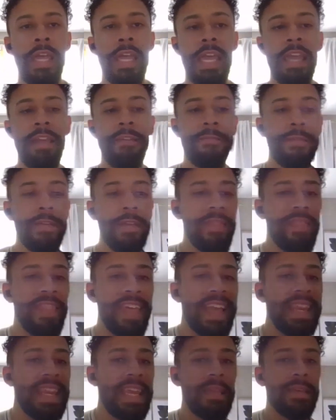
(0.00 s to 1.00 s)
If
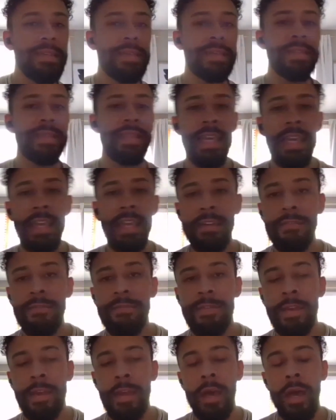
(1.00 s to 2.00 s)
they needed to leave,
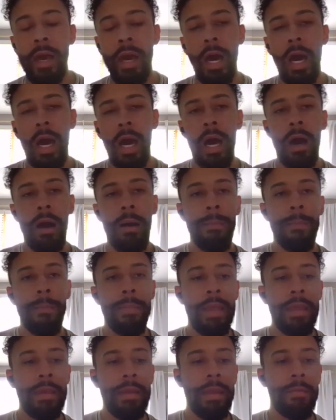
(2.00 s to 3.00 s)

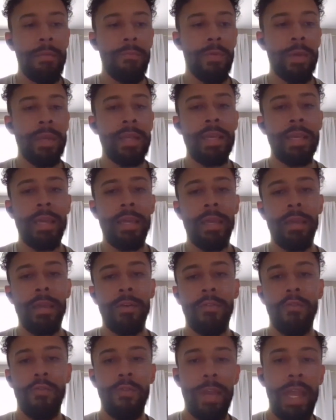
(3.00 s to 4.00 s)
it really
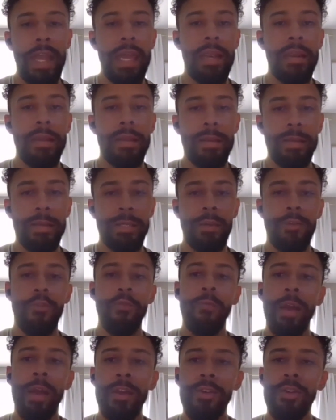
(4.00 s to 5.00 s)
created a
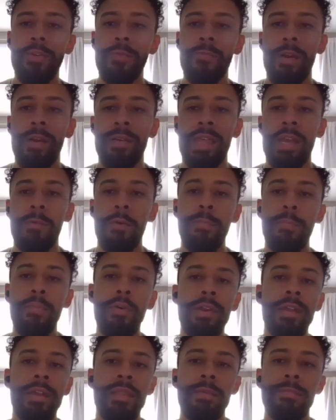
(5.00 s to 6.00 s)
situation where they were
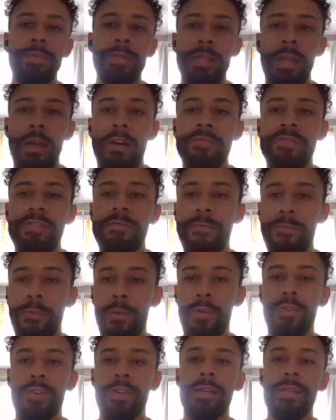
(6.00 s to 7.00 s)
putting themselves,
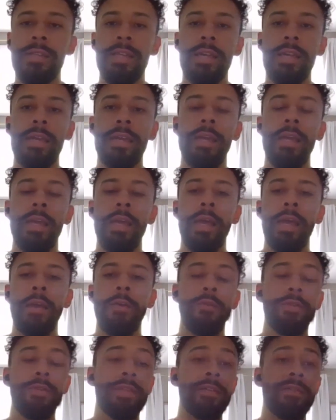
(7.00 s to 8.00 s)
unfortunately,
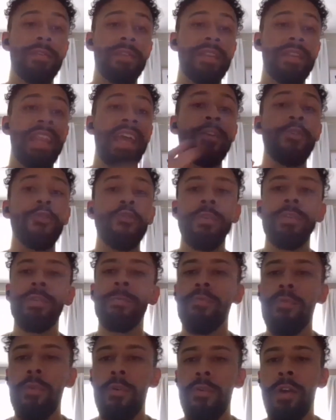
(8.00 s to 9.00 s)
or the nature of the
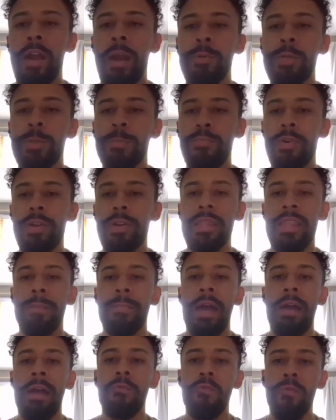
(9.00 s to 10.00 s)
program was putting them
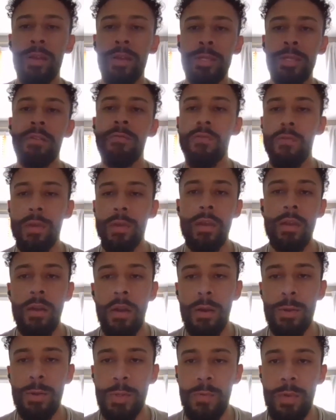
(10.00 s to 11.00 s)
at risk of
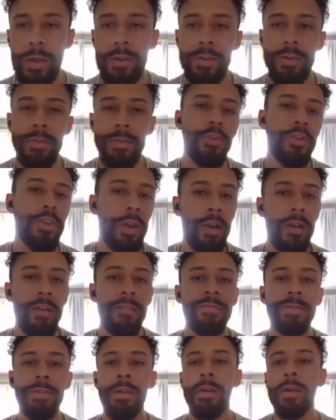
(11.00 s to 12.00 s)
reincarceration.
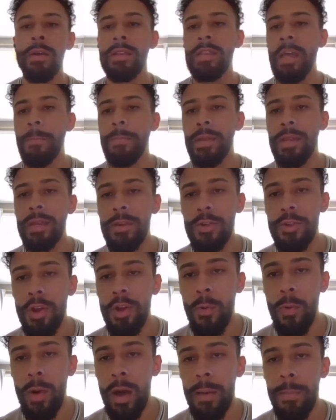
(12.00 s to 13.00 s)
Sheriffs, deputies
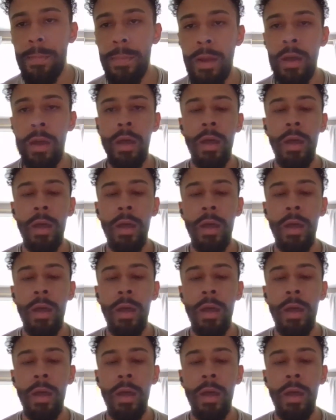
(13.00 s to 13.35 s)
show up,